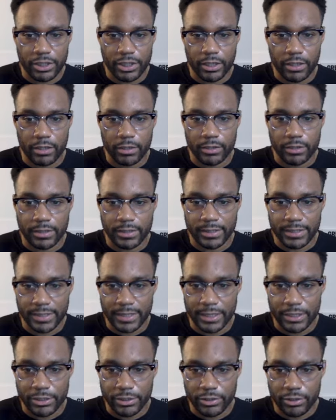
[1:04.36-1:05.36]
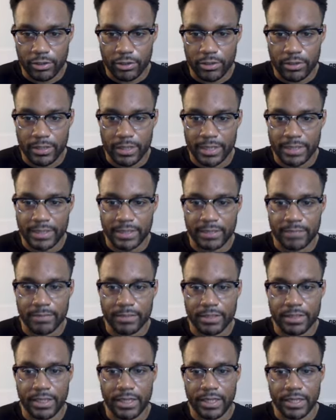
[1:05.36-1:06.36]
her to stay strong, as it can be
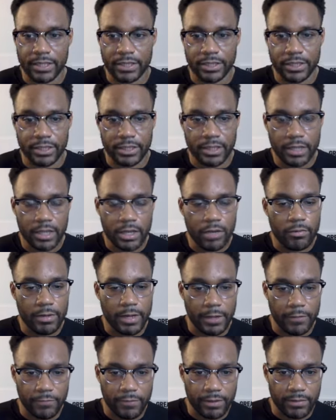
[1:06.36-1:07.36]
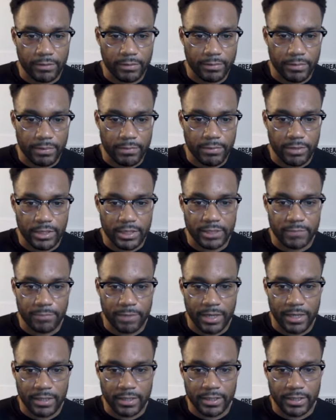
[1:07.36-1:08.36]
challenging when a family member is
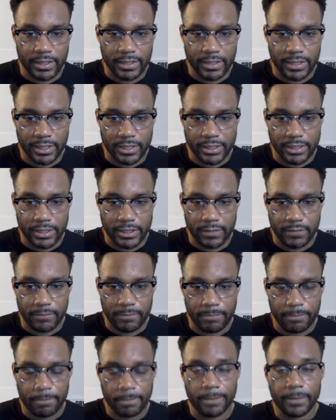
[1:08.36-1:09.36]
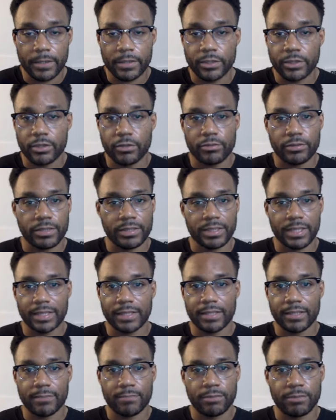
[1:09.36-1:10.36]
battling addiction. So just like
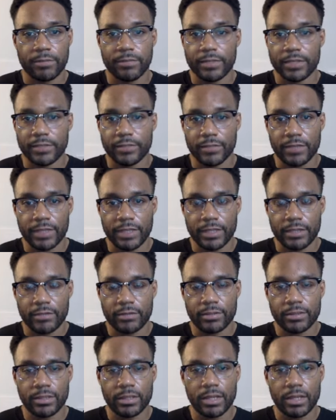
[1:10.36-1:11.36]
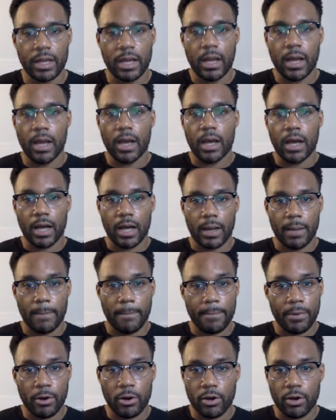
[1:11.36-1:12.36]
the previous videos,
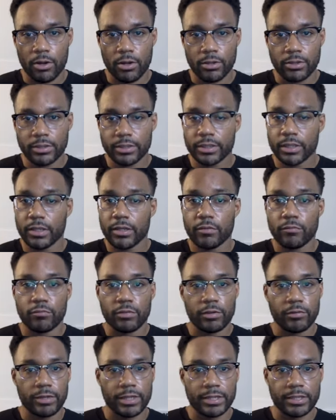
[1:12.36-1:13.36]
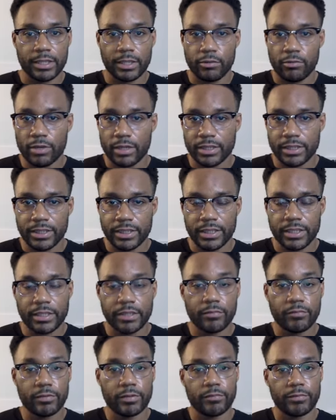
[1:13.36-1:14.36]
pause, reread the question,
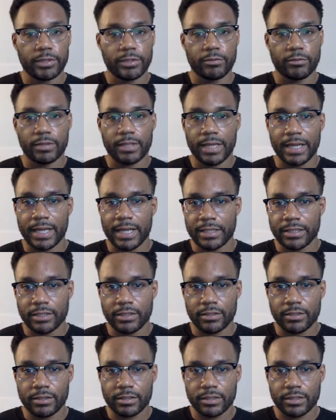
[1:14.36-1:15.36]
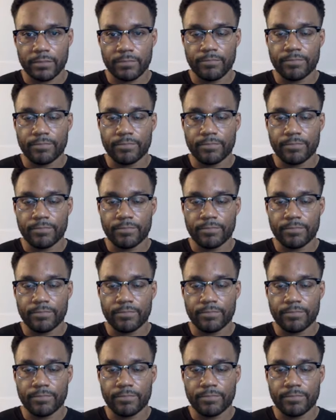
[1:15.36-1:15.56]
reread through the answers,